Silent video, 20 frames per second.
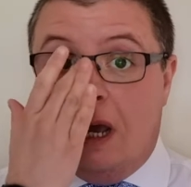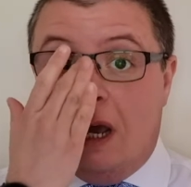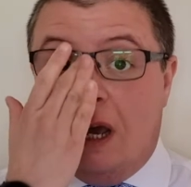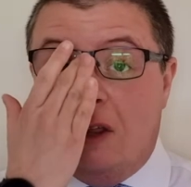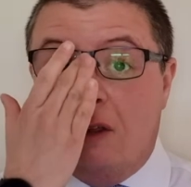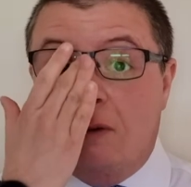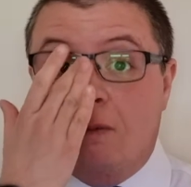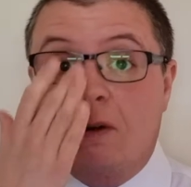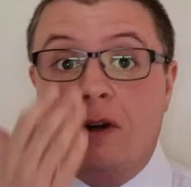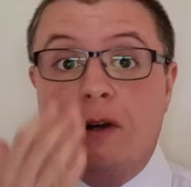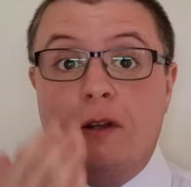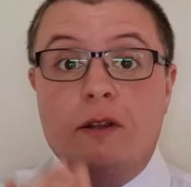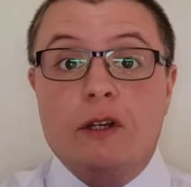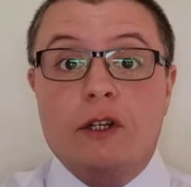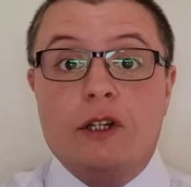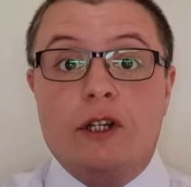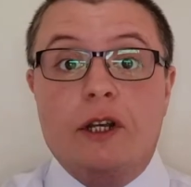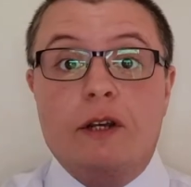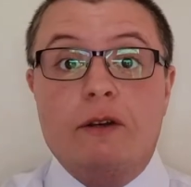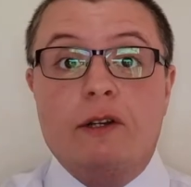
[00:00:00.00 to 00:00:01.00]
And the word
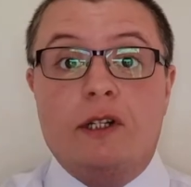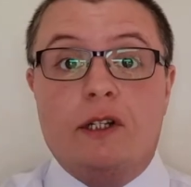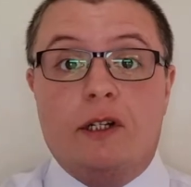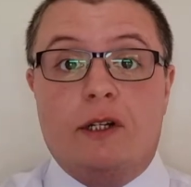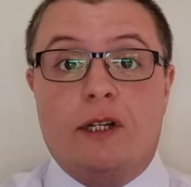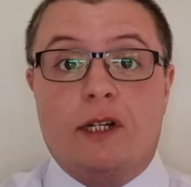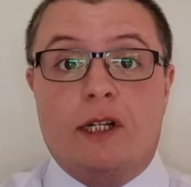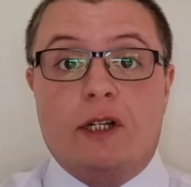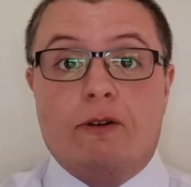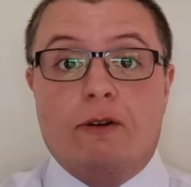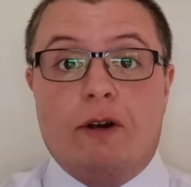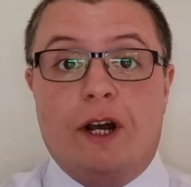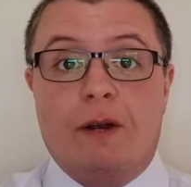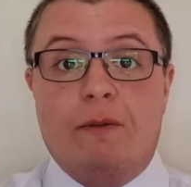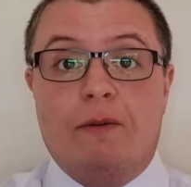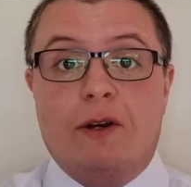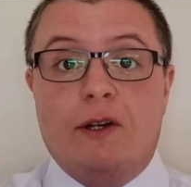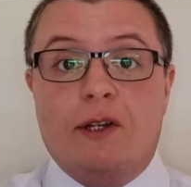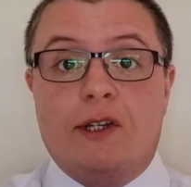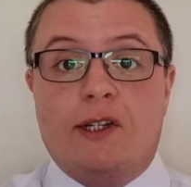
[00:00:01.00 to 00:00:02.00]
that's used to
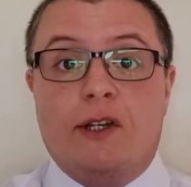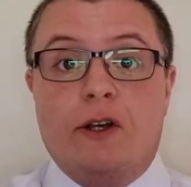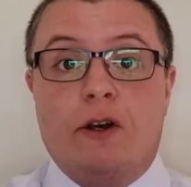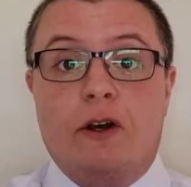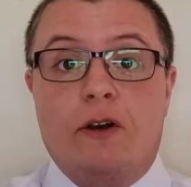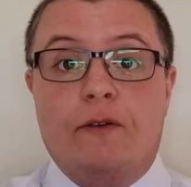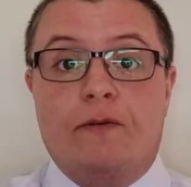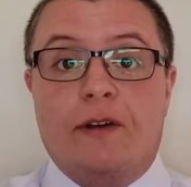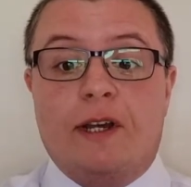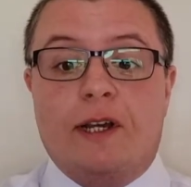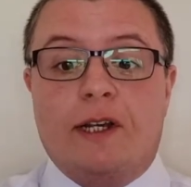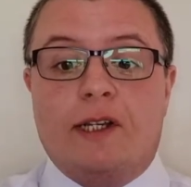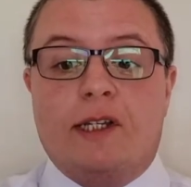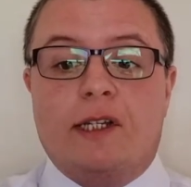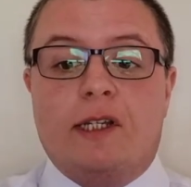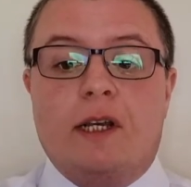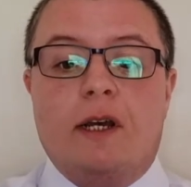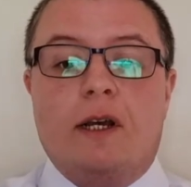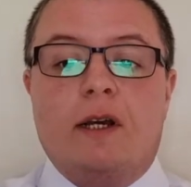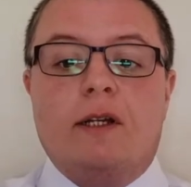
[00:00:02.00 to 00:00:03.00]
describe her
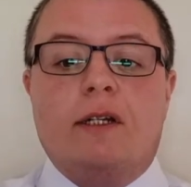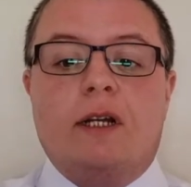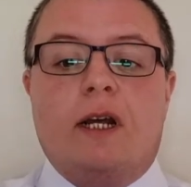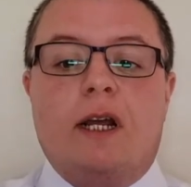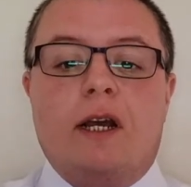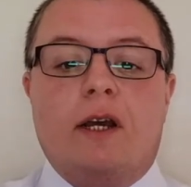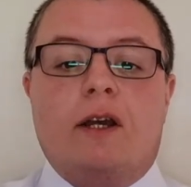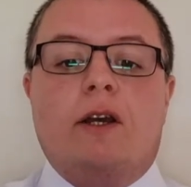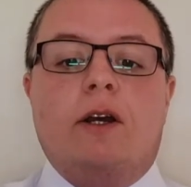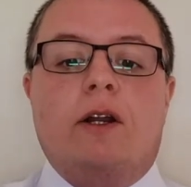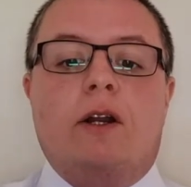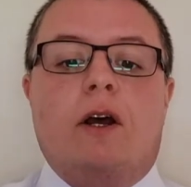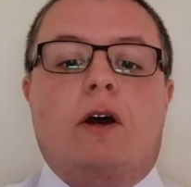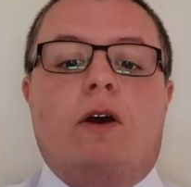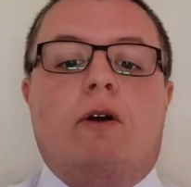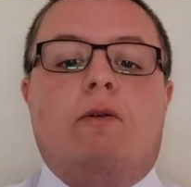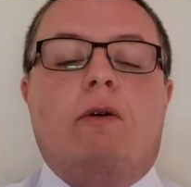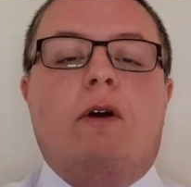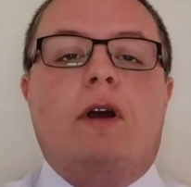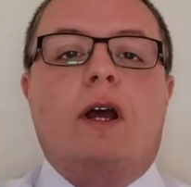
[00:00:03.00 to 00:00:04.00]
service,
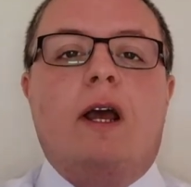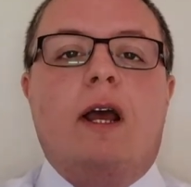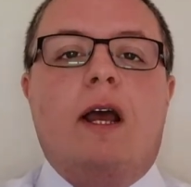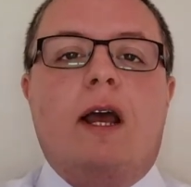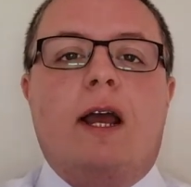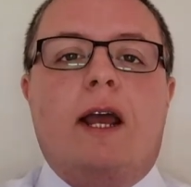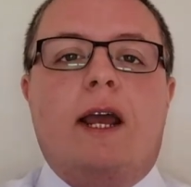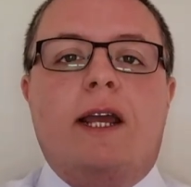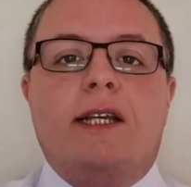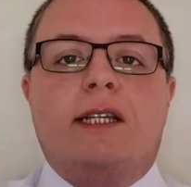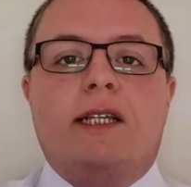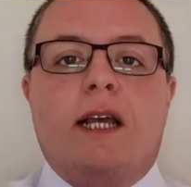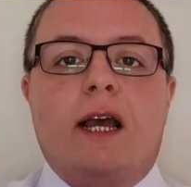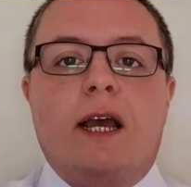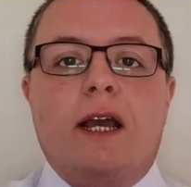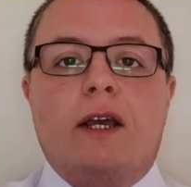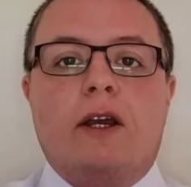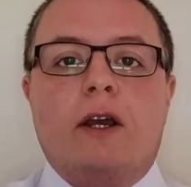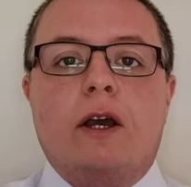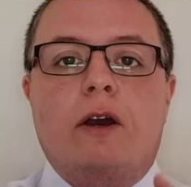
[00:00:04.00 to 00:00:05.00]
diakono, is
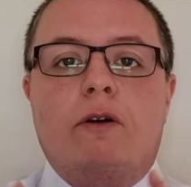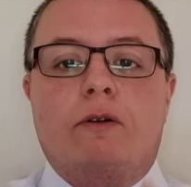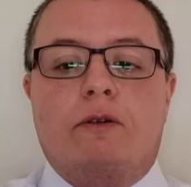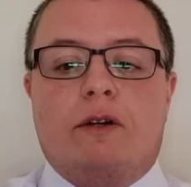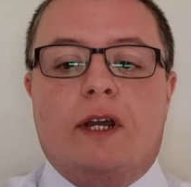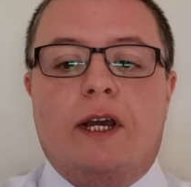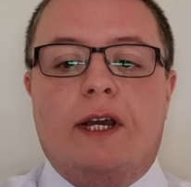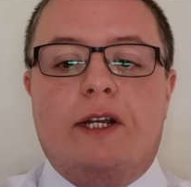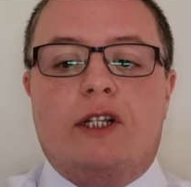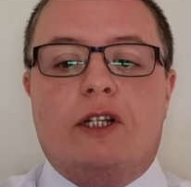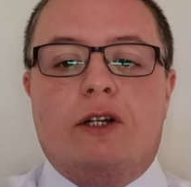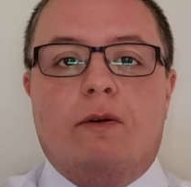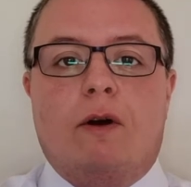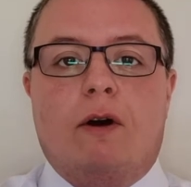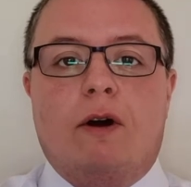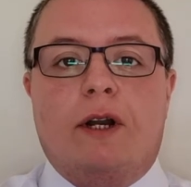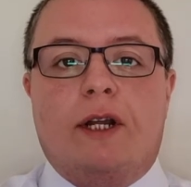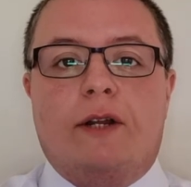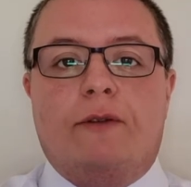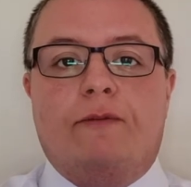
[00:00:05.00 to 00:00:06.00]
echoed later
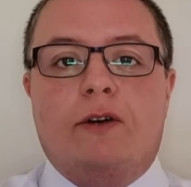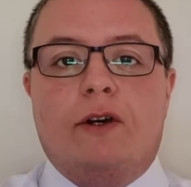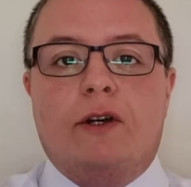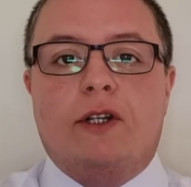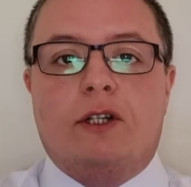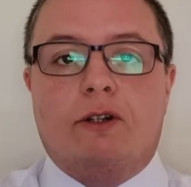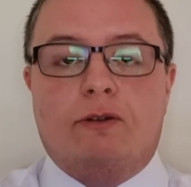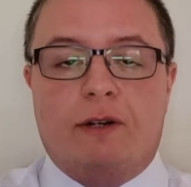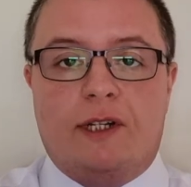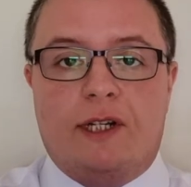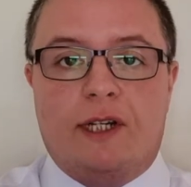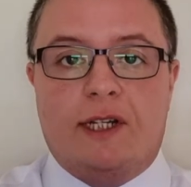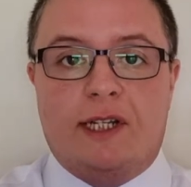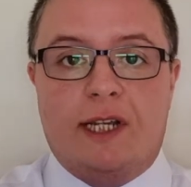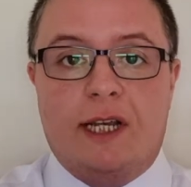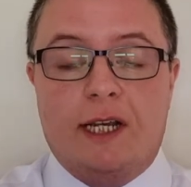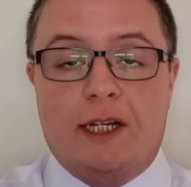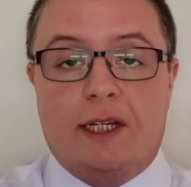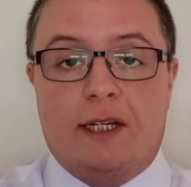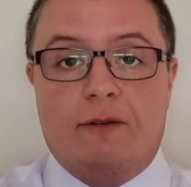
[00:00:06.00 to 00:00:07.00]
on in verse
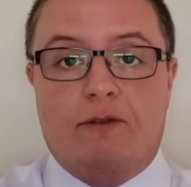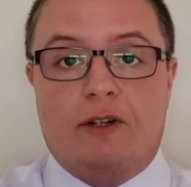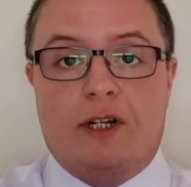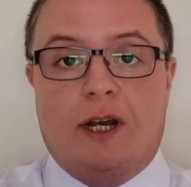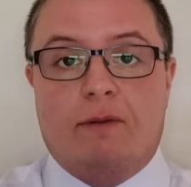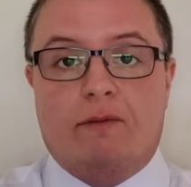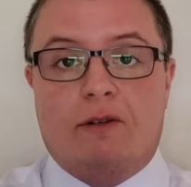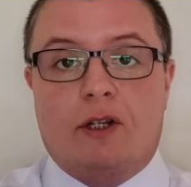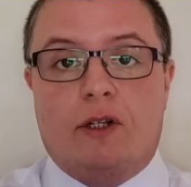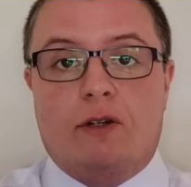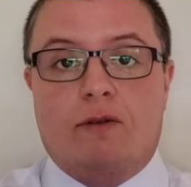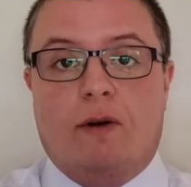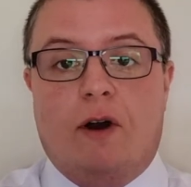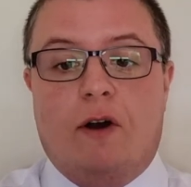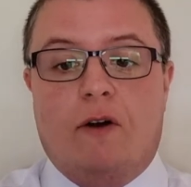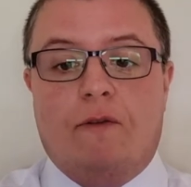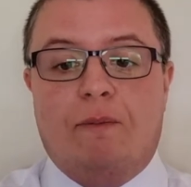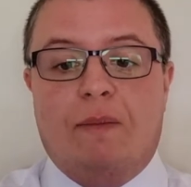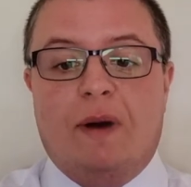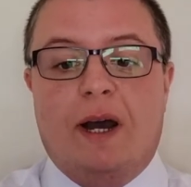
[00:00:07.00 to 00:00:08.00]
26 of chapter
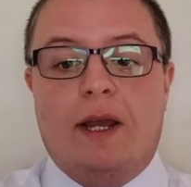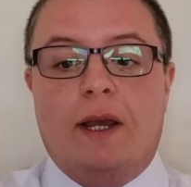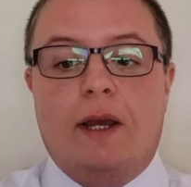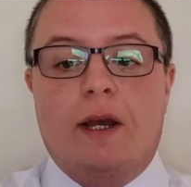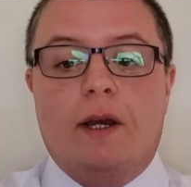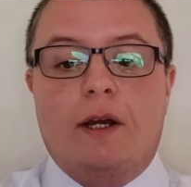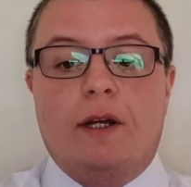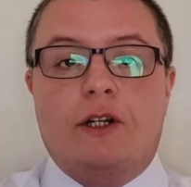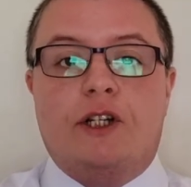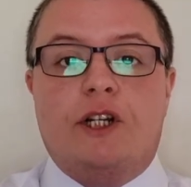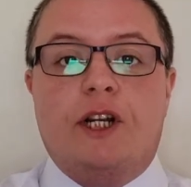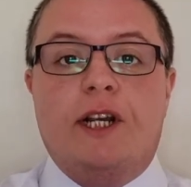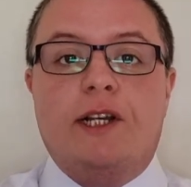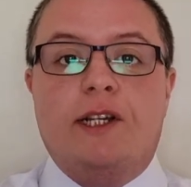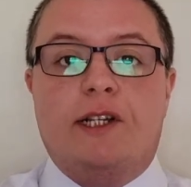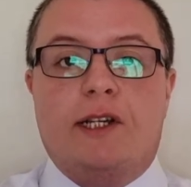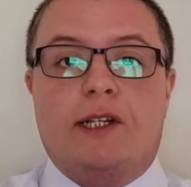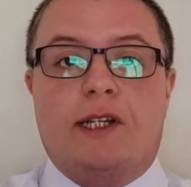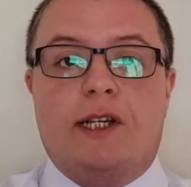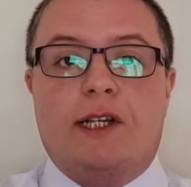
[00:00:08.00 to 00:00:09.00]
12 by
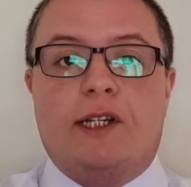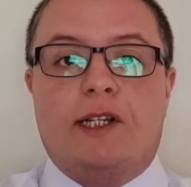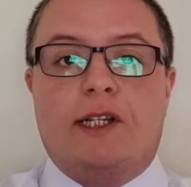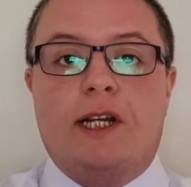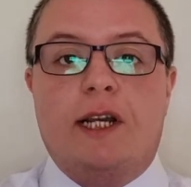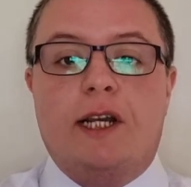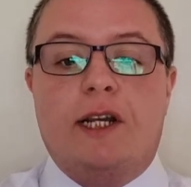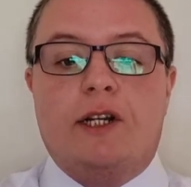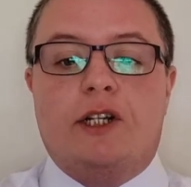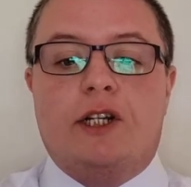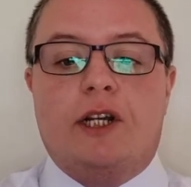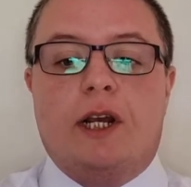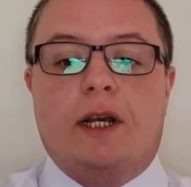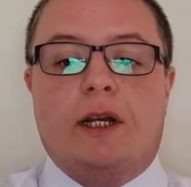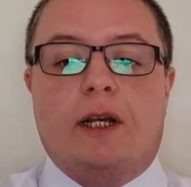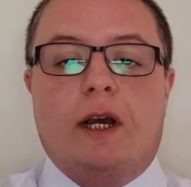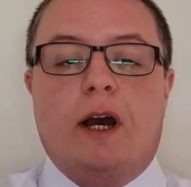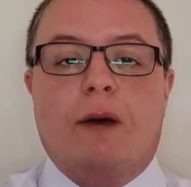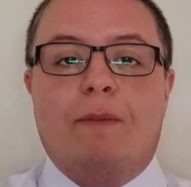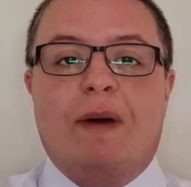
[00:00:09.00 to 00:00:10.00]
Jesus's
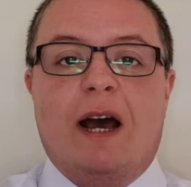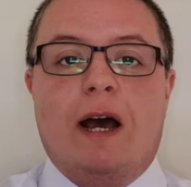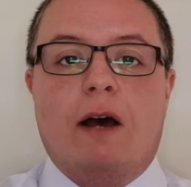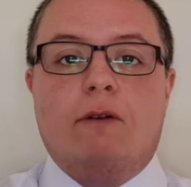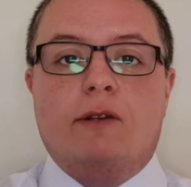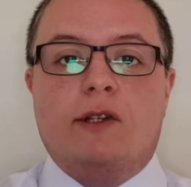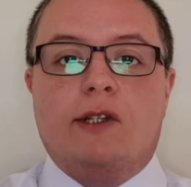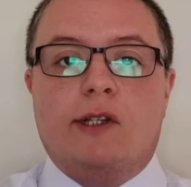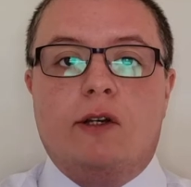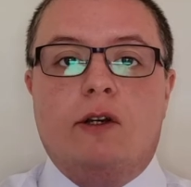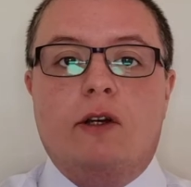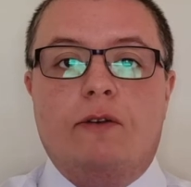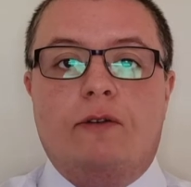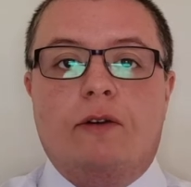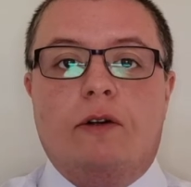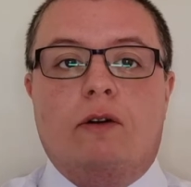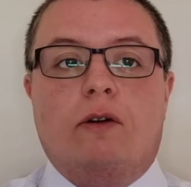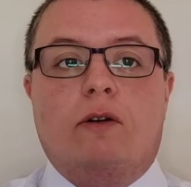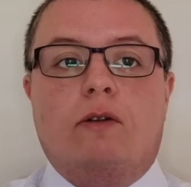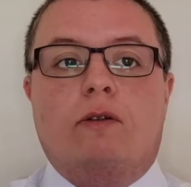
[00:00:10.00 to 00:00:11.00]
teaching about
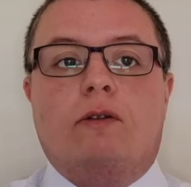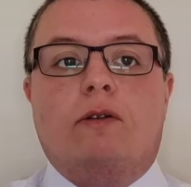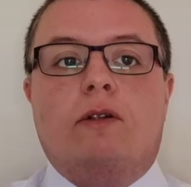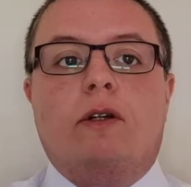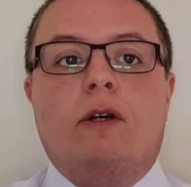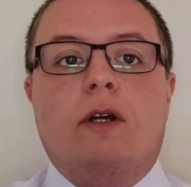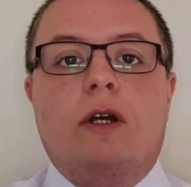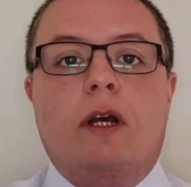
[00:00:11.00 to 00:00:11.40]
servanthood.